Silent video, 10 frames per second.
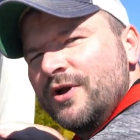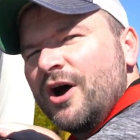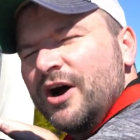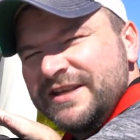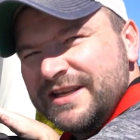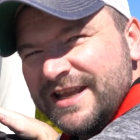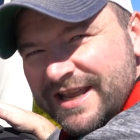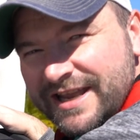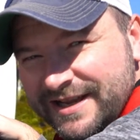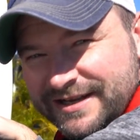
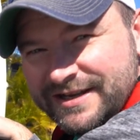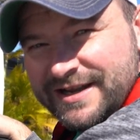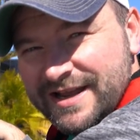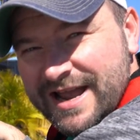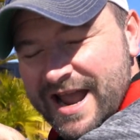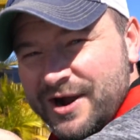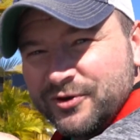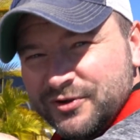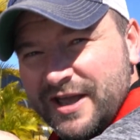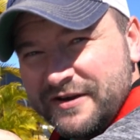idea how
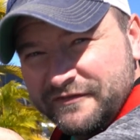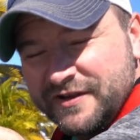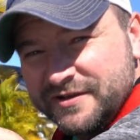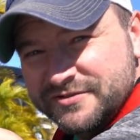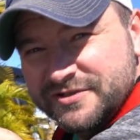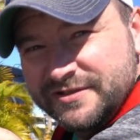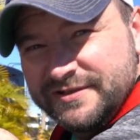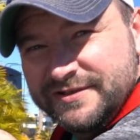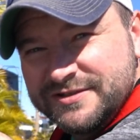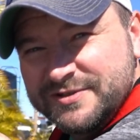good that feels
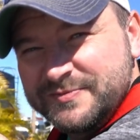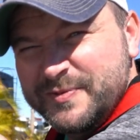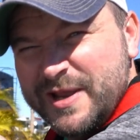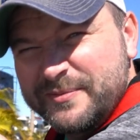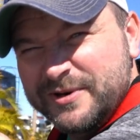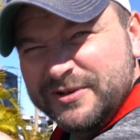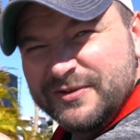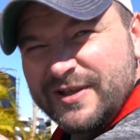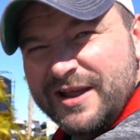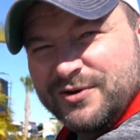to be able to do
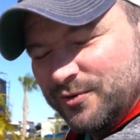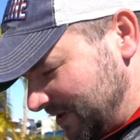that. Normally